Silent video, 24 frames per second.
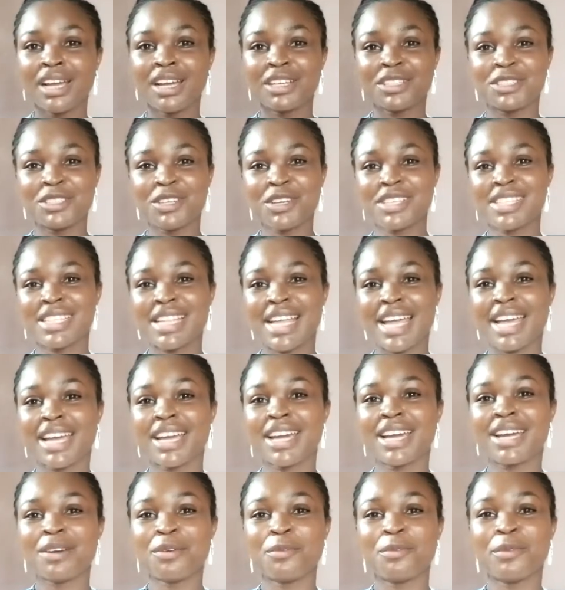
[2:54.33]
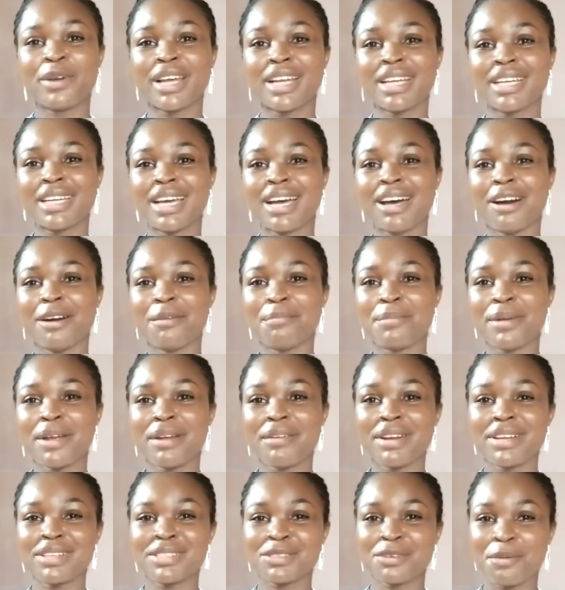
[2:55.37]
Just like when our
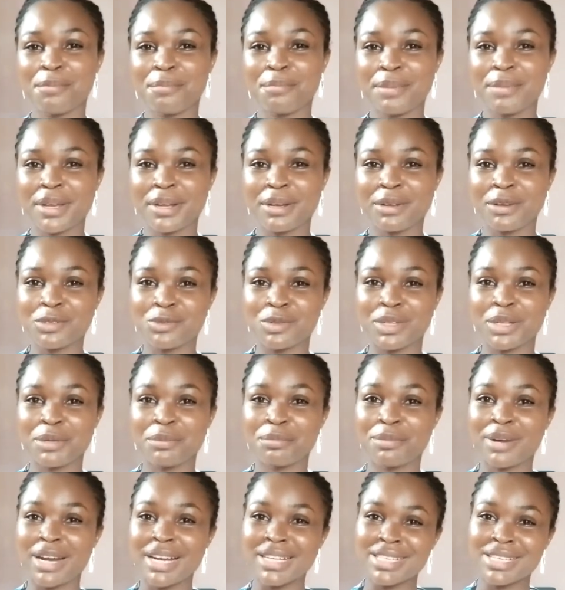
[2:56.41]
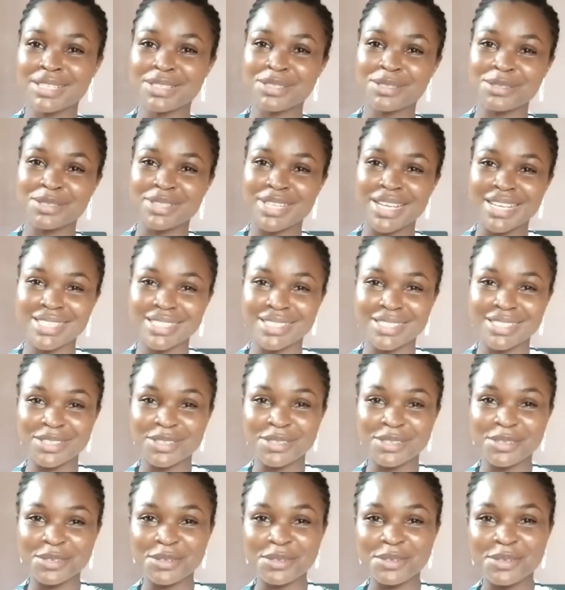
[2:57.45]
parents compared us with the brightest students in
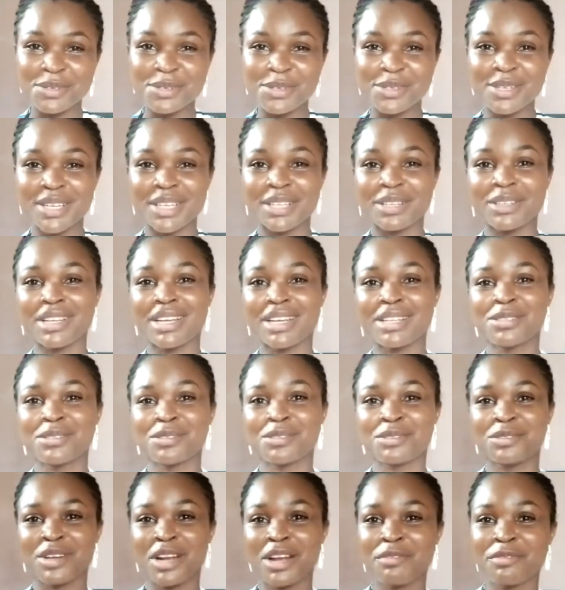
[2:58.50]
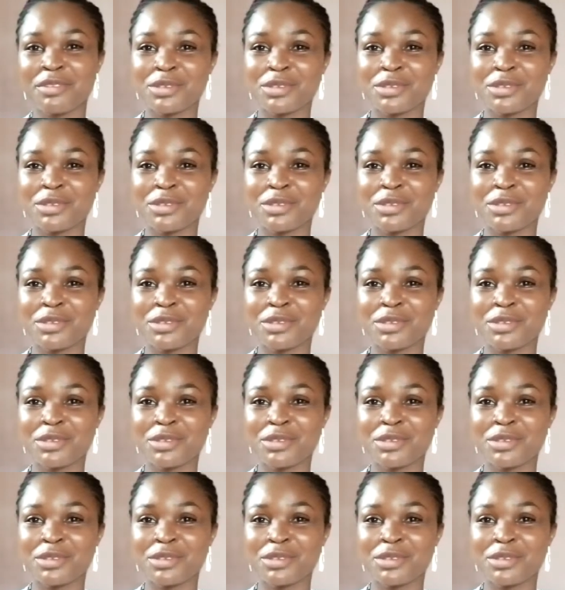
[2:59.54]
school in order to drive